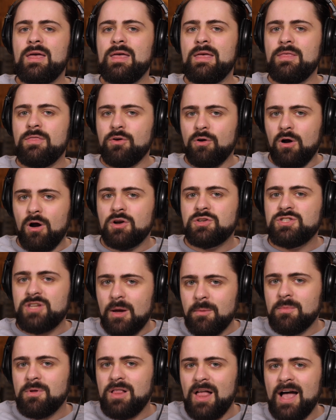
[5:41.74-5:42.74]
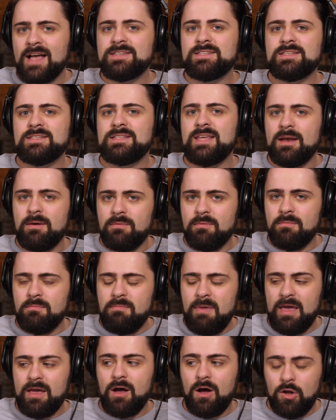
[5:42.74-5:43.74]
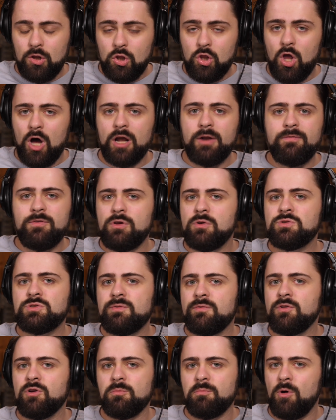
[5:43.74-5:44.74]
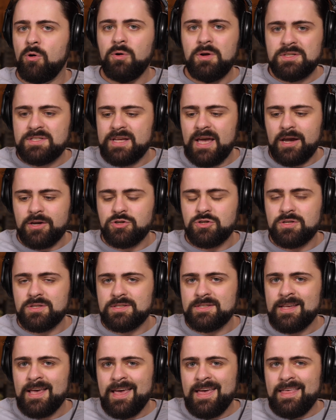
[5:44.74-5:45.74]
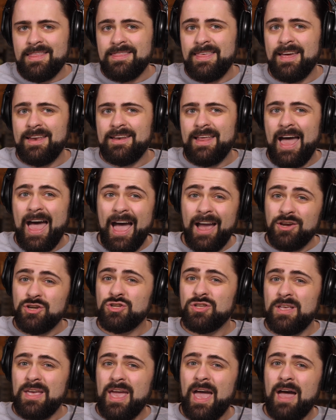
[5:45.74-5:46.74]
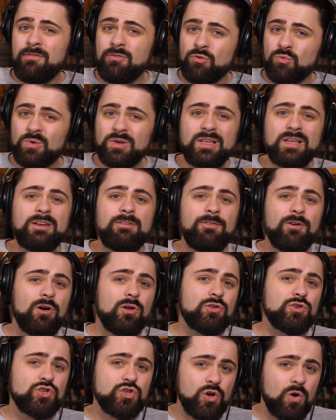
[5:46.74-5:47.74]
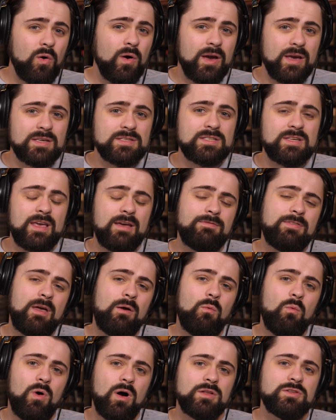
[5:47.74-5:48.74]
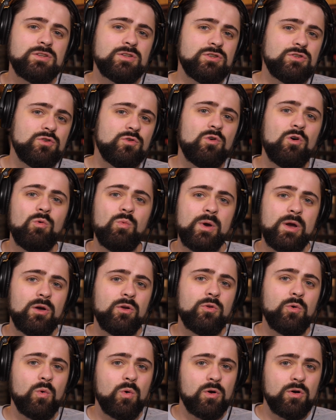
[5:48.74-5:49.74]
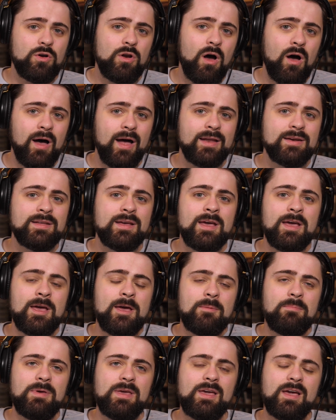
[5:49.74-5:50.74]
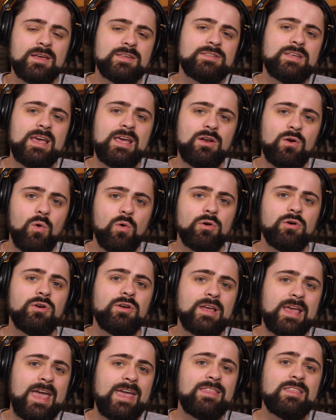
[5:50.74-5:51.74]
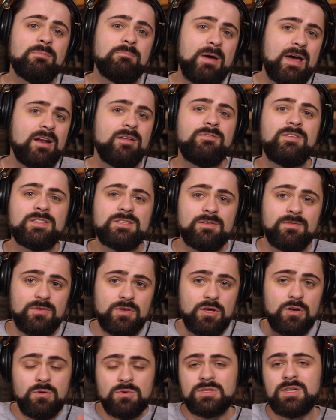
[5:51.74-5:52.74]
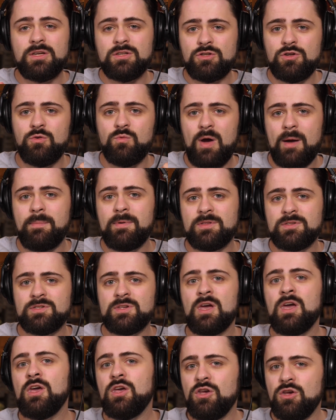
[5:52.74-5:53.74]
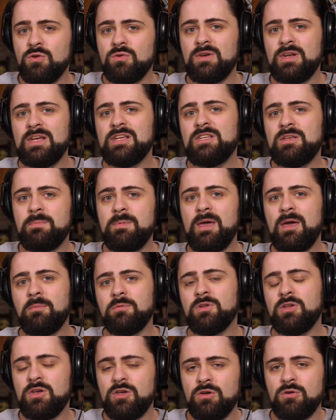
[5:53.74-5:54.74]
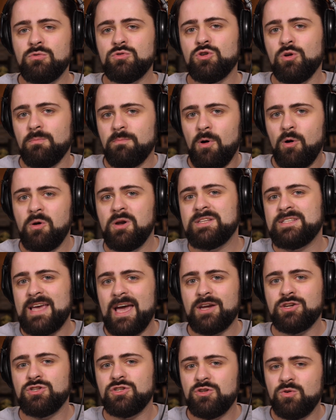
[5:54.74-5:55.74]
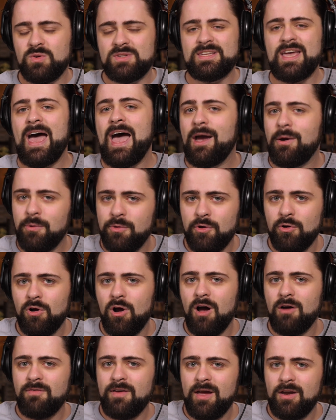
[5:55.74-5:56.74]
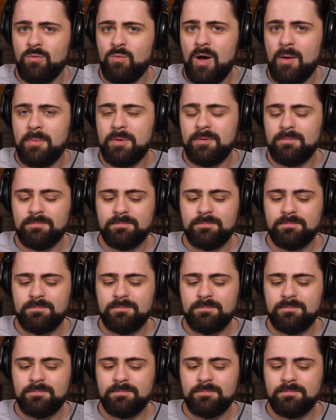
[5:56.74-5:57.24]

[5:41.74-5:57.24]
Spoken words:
there are some classes that make a lot of use of their bonus actions that actually have a really difficult choice if they want to dual wield or not, because in order to gain the benefits of using two weapons, you need to be able to use your bonus action to attack with your offhand weapon.